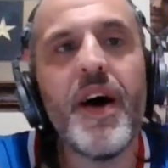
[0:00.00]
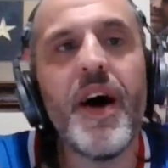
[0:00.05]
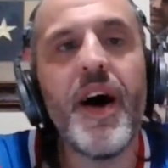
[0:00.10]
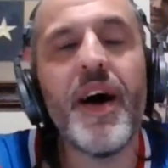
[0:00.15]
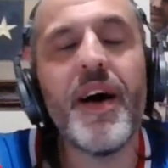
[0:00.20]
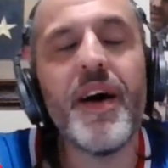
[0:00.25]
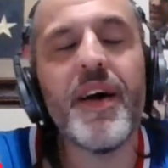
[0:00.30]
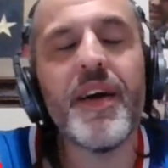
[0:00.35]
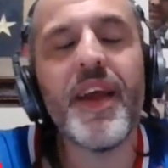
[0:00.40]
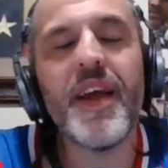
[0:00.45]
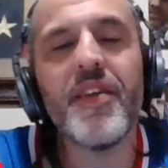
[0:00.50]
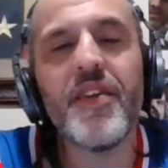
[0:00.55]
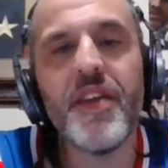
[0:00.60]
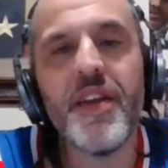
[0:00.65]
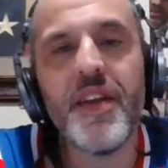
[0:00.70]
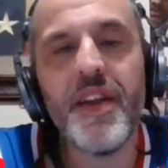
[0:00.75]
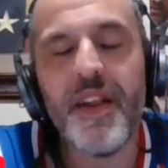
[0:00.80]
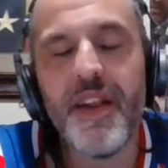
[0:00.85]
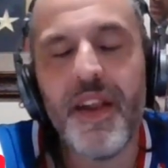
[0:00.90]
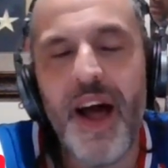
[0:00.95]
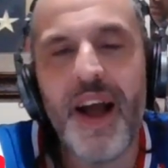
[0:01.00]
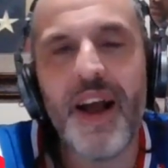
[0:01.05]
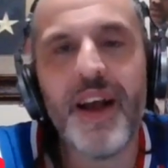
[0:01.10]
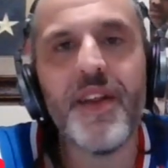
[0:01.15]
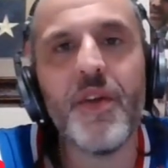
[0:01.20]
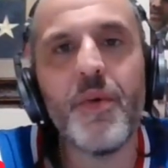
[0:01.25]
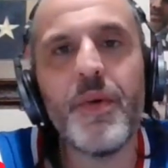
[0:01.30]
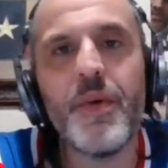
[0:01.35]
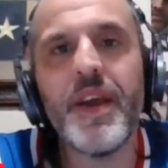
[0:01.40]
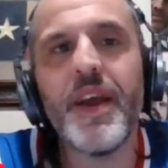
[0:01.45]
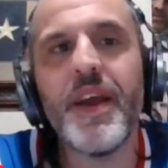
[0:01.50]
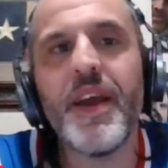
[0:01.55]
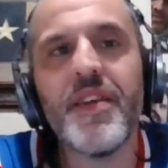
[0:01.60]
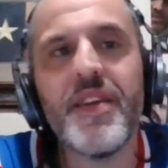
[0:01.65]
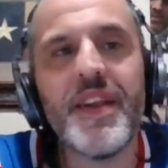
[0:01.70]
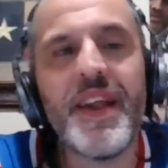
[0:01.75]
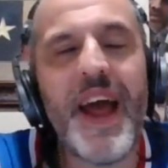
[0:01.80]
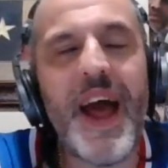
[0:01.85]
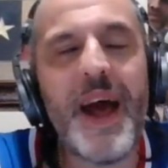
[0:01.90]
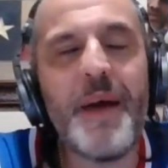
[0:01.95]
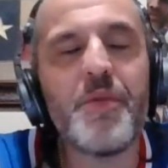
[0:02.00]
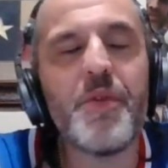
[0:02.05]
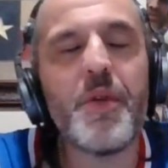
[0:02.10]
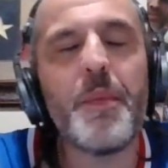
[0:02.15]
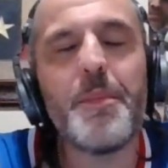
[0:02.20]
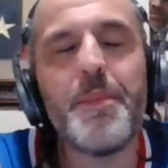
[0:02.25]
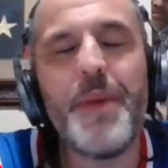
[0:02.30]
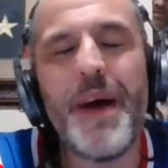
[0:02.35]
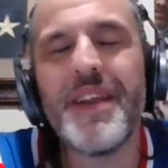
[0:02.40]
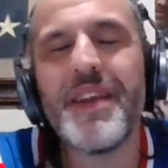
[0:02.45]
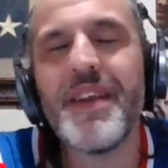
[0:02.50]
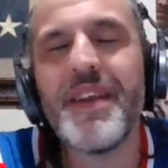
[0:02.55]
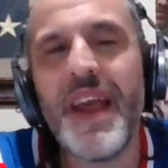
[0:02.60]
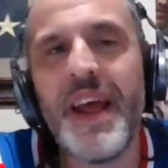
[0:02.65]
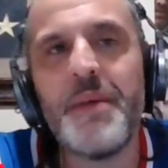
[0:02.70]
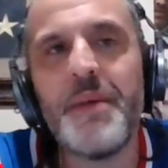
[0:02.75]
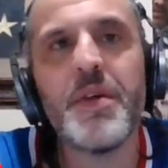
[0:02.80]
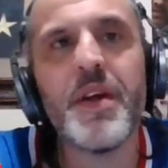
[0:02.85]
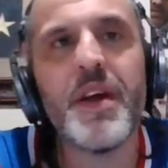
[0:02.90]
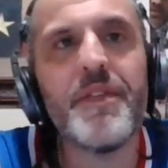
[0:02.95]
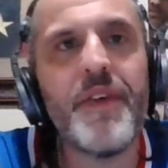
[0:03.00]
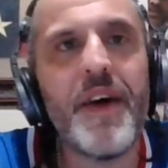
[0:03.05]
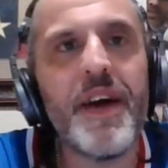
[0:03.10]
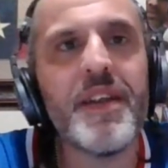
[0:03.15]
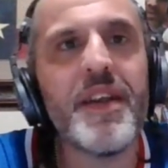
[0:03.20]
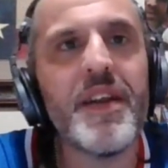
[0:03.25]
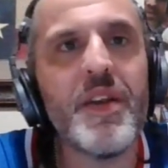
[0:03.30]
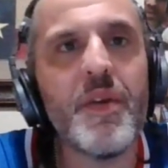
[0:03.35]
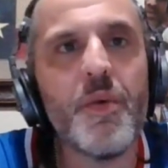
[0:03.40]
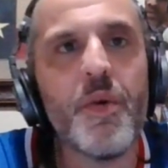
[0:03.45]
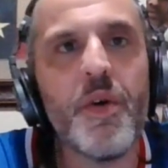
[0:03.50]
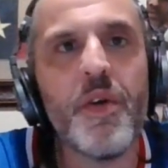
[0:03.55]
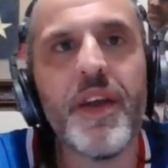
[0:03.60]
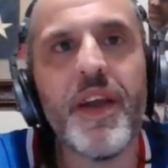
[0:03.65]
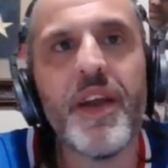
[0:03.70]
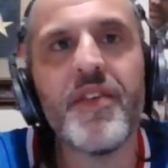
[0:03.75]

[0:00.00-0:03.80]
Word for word: Uh, gets you the lock of the week. It gets you the absolute best gambling advice in the world.